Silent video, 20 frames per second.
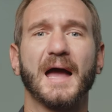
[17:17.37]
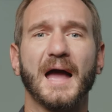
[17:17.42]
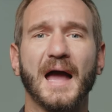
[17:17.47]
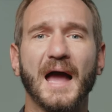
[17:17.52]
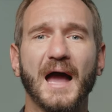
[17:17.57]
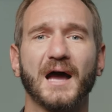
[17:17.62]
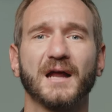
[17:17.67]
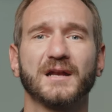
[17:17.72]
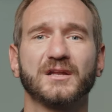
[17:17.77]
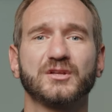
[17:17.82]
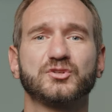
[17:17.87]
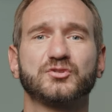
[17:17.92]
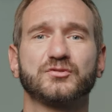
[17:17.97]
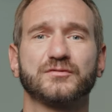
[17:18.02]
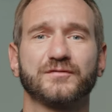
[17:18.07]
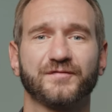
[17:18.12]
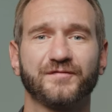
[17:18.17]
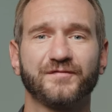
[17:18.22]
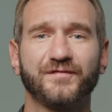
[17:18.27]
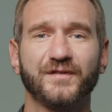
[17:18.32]
How did
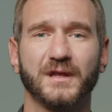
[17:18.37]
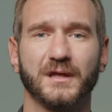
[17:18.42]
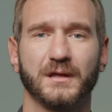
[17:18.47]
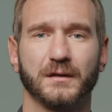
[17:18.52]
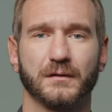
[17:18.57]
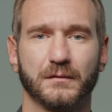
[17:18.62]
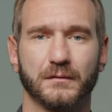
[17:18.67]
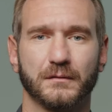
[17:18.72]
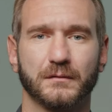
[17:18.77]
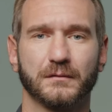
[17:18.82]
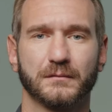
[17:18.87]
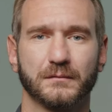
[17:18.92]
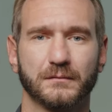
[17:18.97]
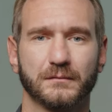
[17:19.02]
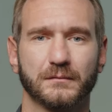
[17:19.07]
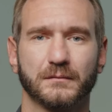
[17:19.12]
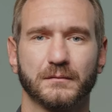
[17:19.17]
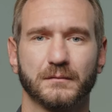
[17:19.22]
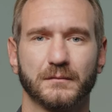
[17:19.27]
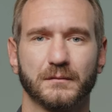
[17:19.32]
you feel?
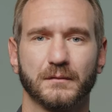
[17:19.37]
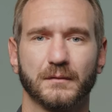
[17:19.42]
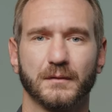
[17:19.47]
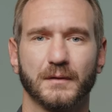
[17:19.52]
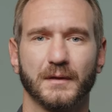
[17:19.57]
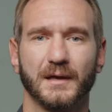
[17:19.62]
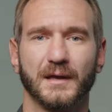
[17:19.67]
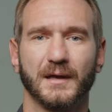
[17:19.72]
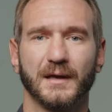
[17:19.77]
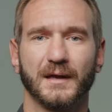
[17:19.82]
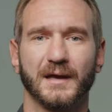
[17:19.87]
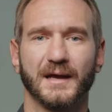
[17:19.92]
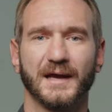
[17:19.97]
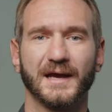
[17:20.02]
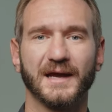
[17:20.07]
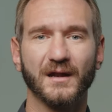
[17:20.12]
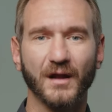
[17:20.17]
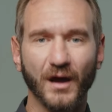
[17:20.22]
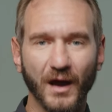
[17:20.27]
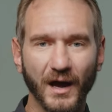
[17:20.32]
And